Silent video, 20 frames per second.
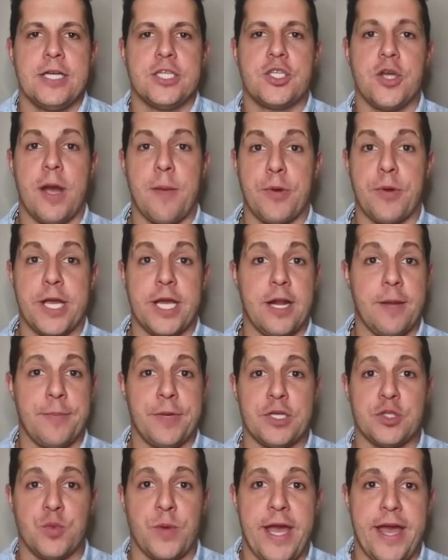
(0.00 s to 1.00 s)
So I bring it up
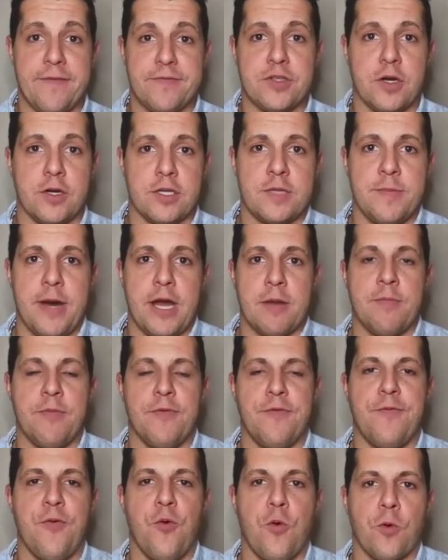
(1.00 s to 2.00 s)
because we have talked about him
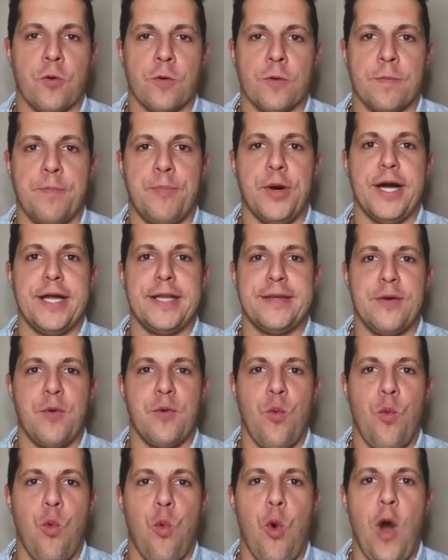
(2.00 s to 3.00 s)
before, but
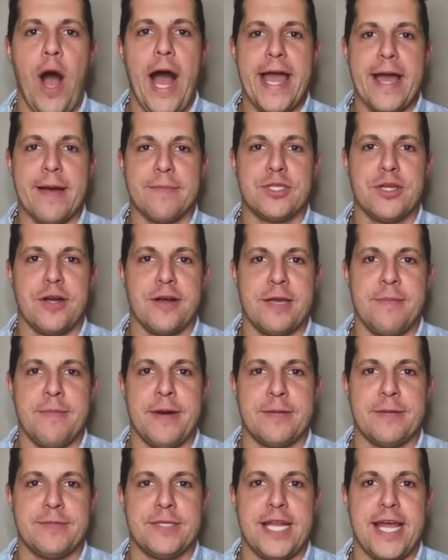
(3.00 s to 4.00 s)
why I'm talking
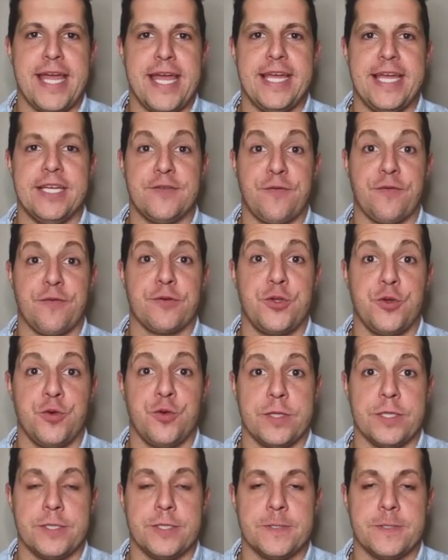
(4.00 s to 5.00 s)
about him today is for two
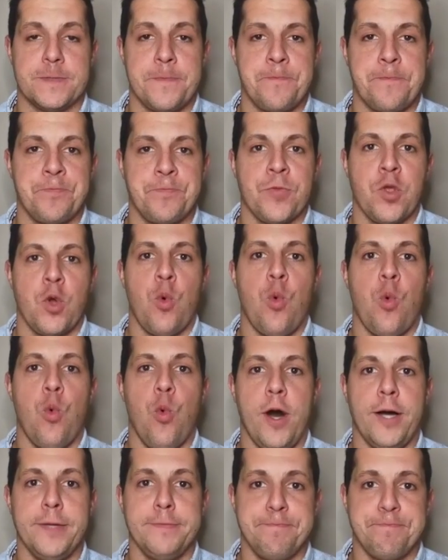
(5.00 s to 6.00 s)
reasons.
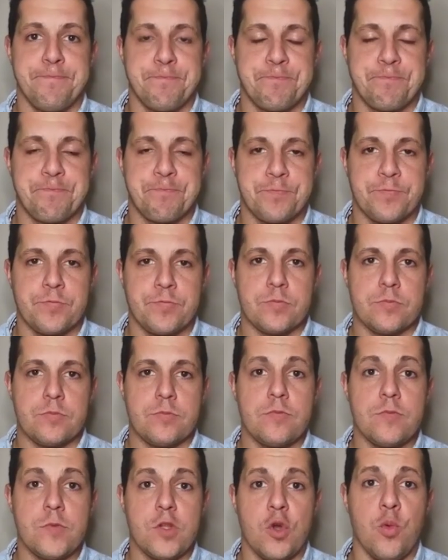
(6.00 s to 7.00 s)
One,
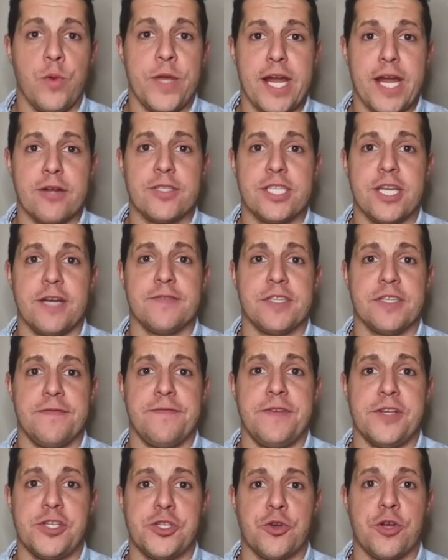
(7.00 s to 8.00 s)
we got ourselves an
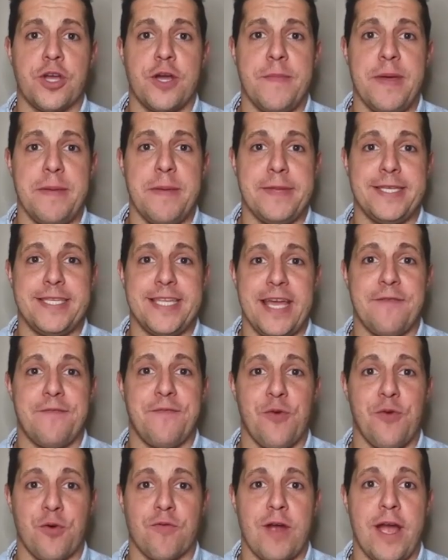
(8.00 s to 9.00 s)
official commitment date
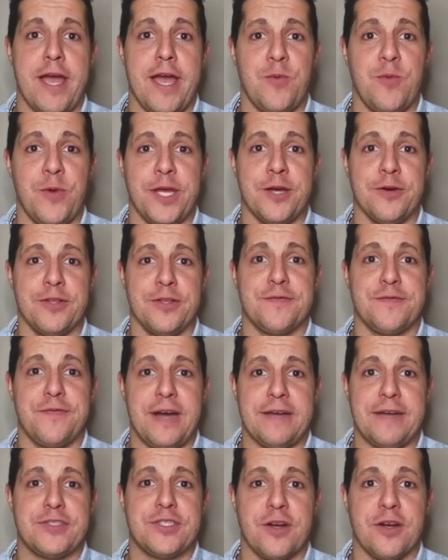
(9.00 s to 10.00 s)
for Ryan Wingo, this
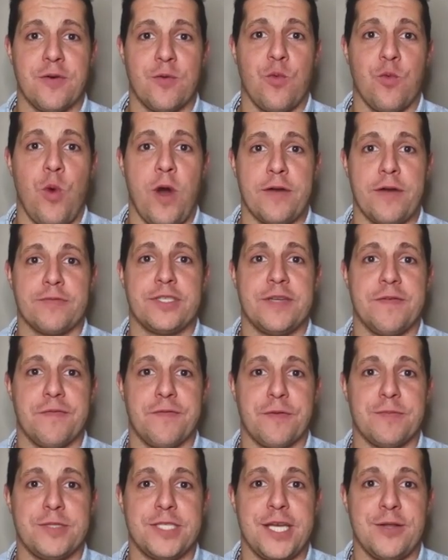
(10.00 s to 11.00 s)
five-star wide receiver
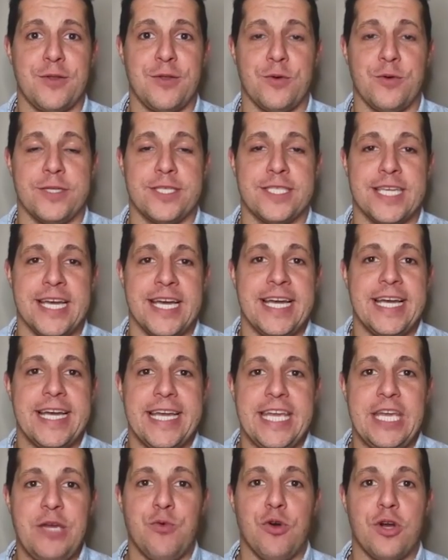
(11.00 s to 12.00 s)
from St. Louis.
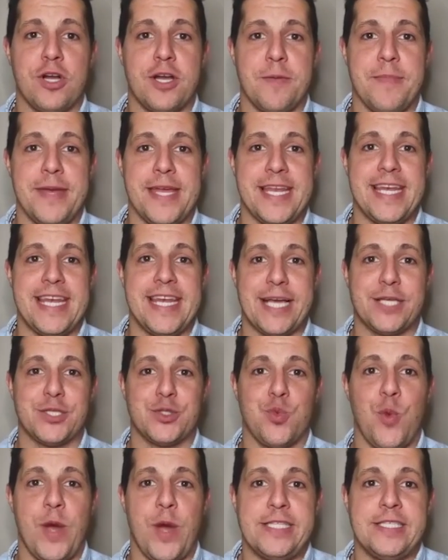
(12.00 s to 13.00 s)
He will commit
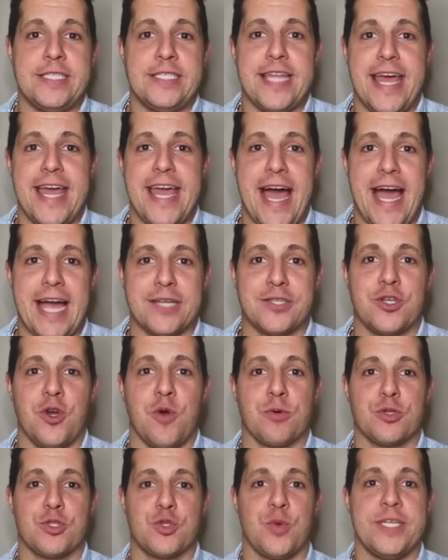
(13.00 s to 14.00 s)
next Wednesday,
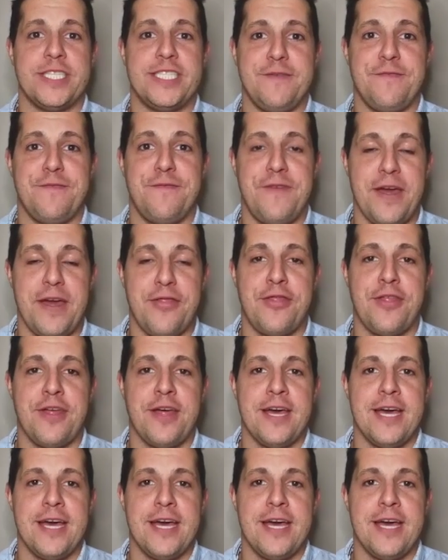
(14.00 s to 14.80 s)
October 25th.